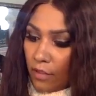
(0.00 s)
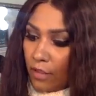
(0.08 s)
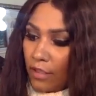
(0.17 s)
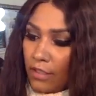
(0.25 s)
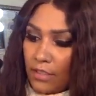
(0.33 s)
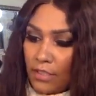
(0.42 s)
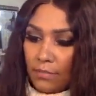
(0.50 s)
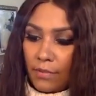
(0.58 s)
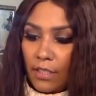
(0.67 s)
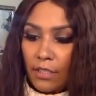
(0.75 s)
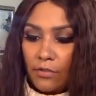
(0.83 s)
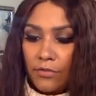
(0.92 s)
And then some
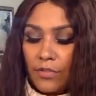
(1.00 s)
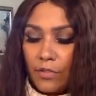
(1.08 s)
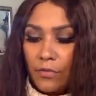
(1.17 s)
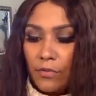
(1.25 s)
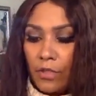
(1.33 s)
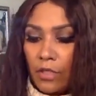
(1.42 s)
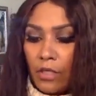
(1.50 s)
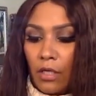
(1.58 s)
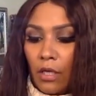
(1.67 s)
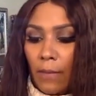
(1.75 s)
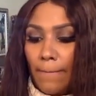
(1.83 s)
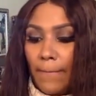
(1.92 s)
candles. So
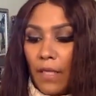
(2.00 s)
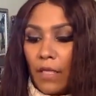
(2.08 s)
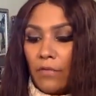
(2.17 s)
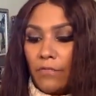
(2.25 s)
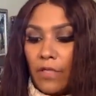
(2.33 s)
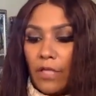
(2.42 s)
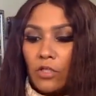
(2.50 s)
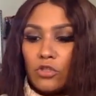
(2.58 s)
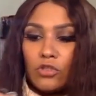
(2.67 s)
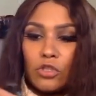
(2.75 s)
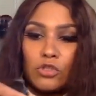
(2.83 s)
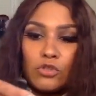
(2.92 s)
Man of
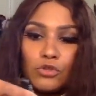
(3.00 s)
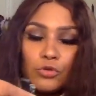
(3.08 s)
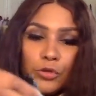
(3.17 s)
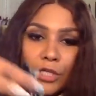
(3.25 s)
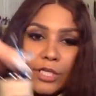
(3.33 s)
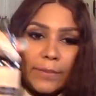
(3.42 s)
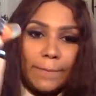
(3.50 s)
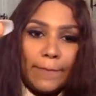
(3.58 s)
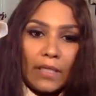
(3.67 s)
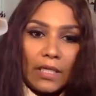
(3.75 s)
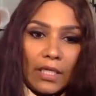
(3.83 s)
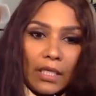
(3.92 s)
Letters Dream
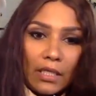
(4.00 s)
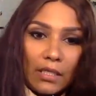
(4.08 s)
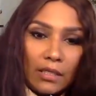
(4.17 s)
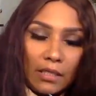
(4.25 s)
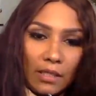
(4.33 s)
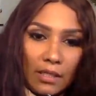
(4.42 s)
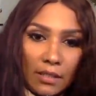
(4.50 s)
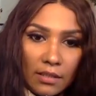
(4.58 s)
Blend.